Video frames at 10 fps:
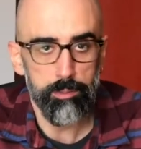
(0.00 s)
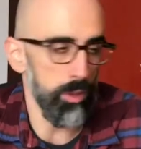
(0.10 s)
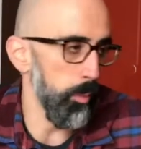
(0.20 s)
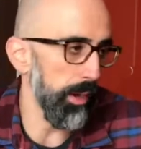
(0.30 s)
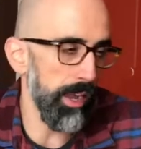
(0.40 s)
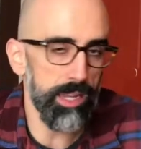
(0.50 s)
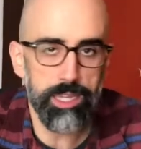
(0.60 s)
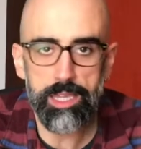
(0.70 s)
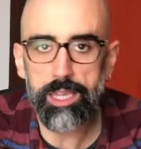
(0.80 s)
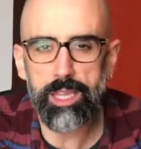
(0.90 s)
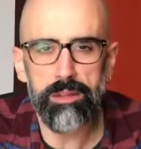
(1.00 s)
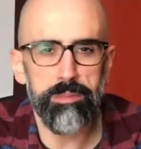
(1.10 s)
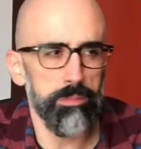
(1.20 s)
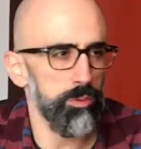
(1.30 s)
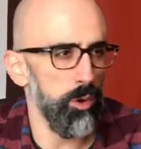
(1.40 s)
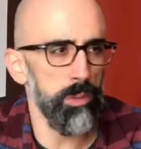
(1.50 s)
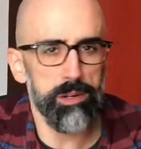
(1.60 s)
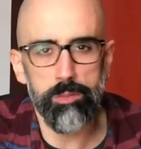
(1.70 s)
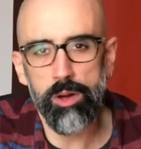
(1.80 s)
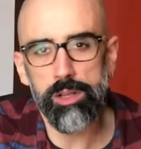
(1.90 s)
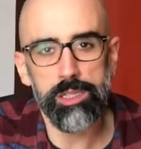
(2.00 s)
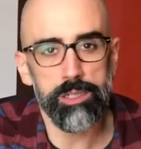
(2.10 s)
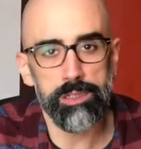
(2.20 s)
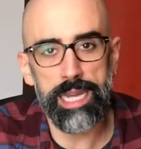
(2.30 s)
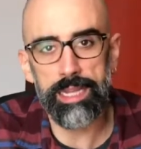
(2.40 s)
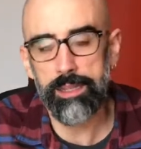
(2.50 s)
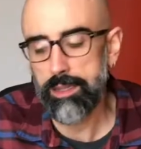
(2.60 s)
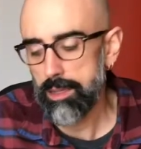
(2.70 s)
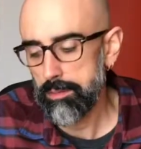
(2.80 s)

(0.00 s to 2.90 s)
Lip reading: with a more Hakim, a Promark model, and all that.